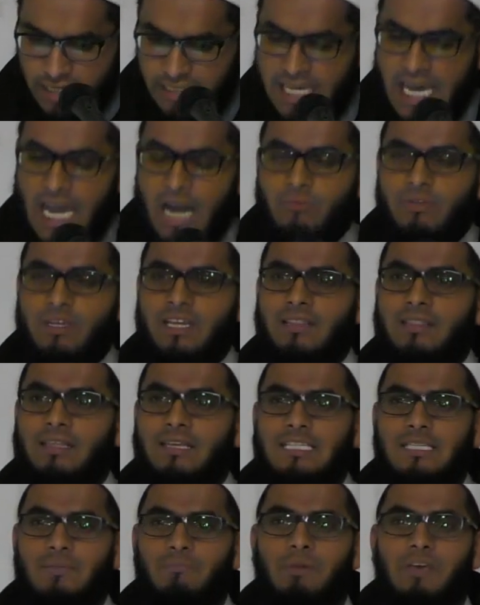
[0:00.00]
carry
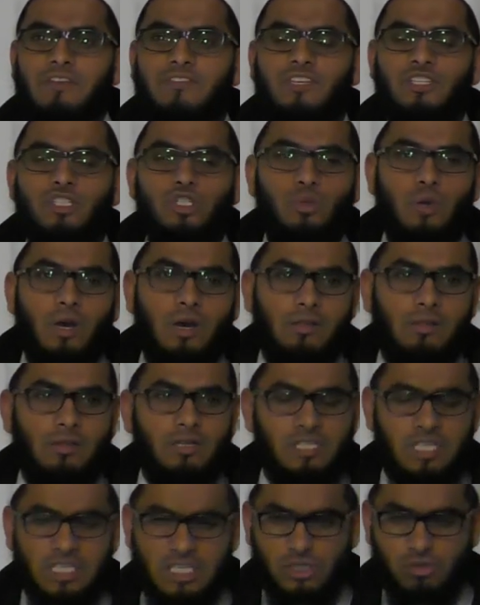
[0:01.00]
this message to
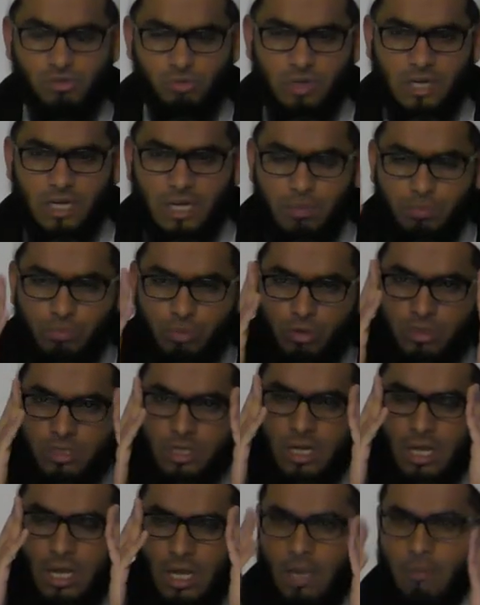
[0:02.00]
others. This is really
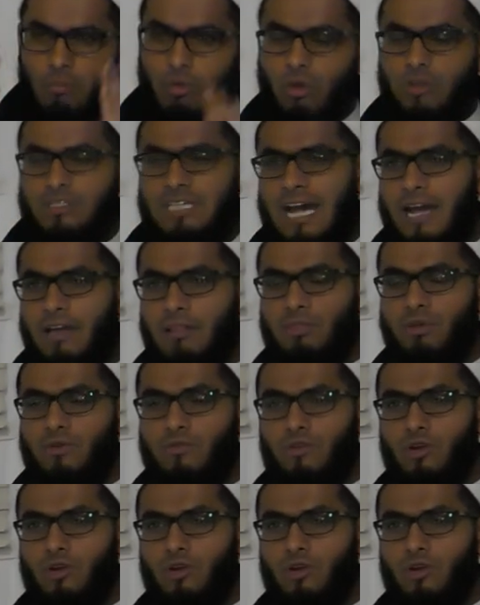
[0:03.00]
important because I thought